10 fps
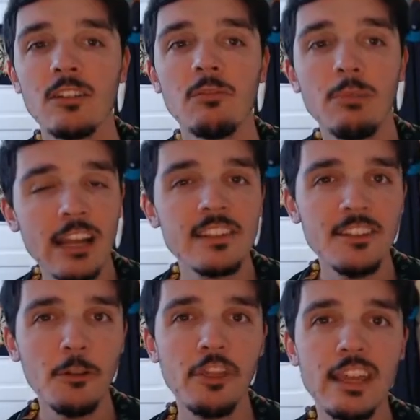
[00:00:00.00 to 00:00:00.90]
But I
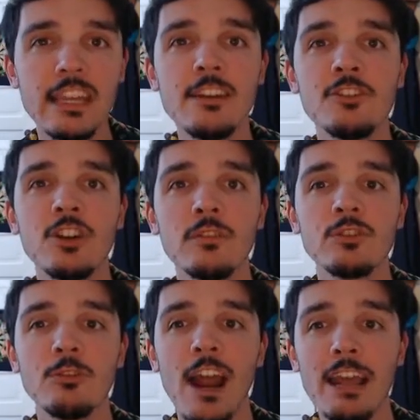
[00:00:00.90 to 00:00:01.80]
still think he deserves
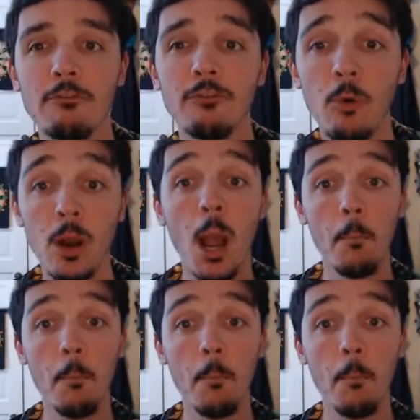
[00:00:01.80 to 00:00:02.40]
credit for